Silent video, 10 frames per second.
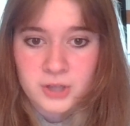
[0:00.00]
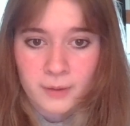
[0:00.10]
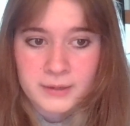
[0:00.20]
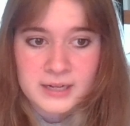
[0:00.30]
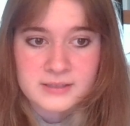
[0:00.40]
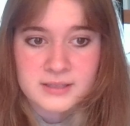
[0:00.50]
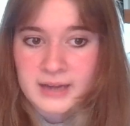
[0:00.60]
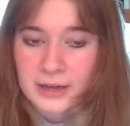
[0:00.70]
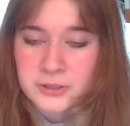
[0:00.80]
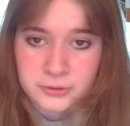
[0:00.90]
dominates the
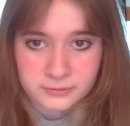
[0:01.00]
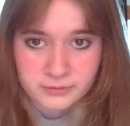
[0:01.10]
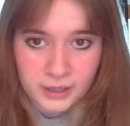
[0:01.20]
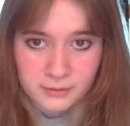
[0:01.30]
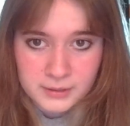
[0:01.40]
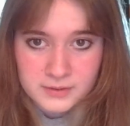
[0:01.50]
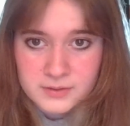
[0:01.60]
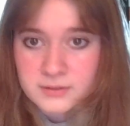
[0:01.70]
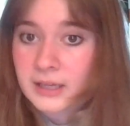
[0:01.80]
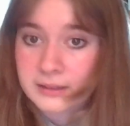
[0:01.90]
natural
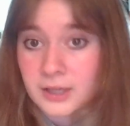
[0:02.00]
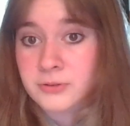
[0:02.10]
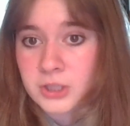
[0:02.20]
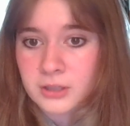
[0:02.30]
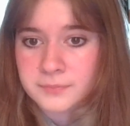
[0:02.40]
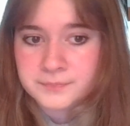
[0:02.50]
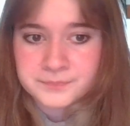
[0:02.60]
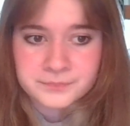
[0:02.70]
environments like the ocean.